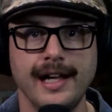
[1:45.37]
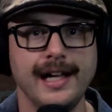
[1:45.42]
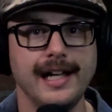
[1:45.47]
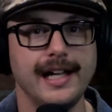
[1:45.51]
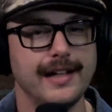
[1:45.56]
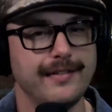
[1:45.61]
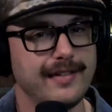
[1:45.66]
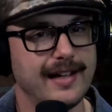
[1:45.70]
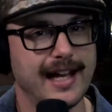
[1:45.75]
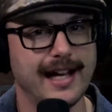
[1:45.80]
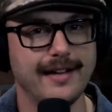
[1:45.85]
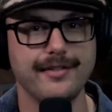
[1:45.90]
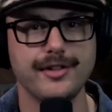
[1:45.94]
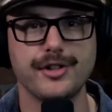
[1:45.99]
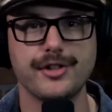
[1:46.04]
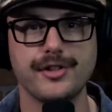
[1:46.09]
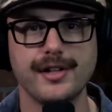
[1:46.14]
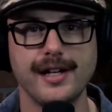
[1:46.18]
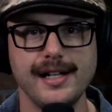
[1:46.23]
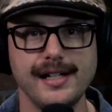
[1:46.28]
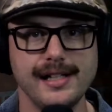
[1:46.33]
If you haven't
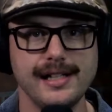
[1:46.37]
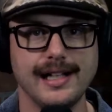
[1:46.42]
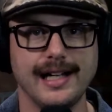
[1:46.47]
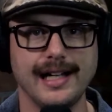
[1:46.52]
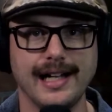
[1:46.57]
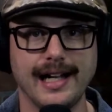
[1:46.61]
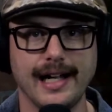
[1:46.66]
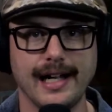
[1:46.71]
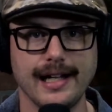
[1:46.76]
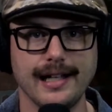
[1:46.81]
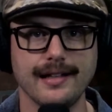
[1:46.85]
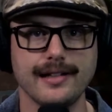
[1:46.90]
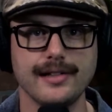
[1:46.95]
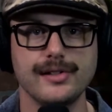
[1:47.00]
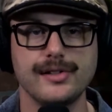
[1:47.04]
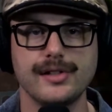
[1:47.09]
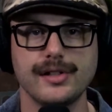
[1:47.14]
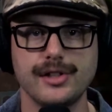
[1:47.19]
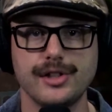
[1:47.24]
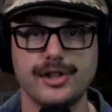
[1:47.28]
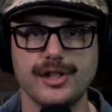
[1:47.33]
tried it, I highly
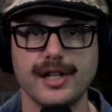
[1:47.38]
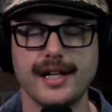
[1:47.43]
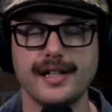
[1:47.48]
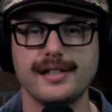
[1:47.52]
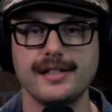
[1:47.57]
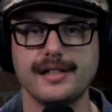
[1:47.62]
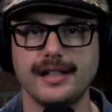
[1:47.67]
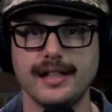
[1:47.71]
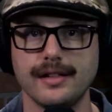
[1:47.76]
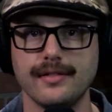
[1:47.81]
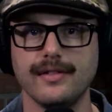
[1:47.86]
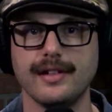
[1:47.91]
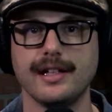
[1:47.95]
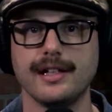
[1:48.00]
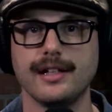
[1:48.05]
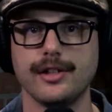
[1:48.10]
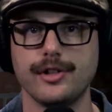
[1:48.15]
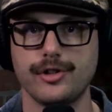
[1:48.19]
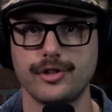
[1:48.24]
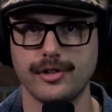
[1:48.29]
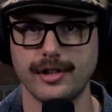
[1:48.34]
suggest giving it
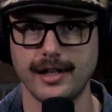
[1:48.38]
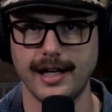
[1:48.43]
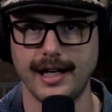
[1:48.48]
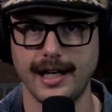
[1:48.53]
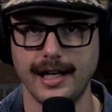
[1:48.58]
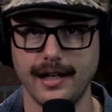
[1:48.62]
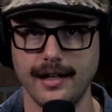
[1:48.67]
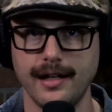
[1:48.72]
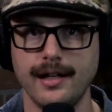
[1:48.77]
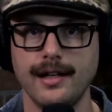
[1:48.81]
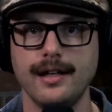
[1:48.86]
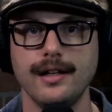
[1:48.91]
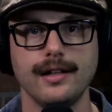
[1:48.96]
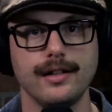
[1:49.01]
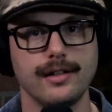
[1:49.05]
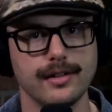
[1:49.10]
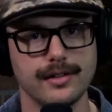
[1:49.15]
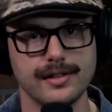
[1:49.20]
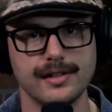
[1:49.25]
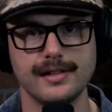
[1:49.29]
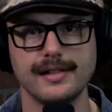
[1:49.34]
a try.
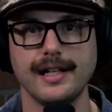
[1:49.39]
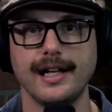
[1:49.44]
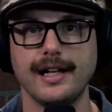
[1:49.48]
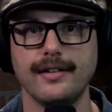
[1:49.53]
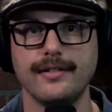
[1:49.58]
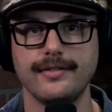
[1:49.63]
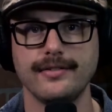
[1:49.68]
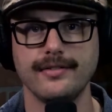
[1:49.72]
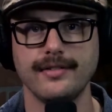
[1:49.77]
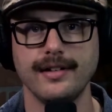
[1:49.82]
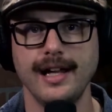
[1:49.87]
Good stuff.